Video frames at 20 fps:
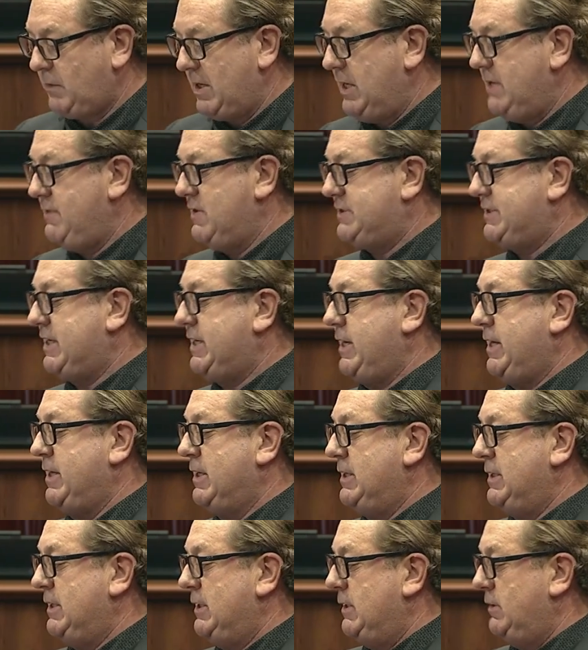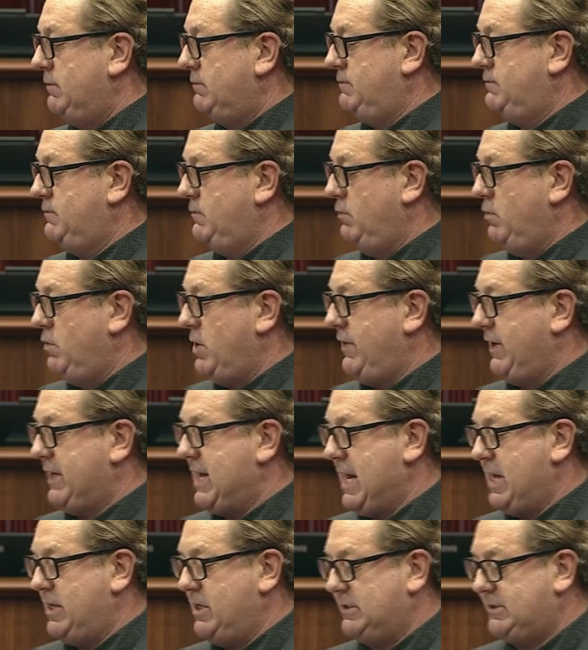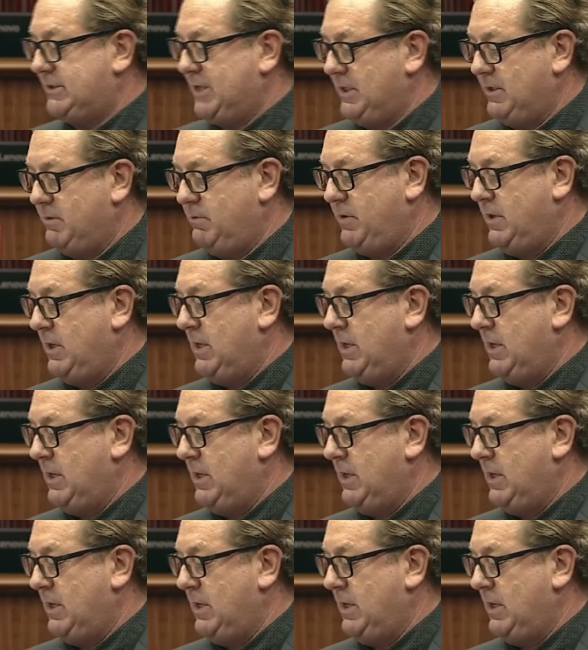in the city, where the candidates think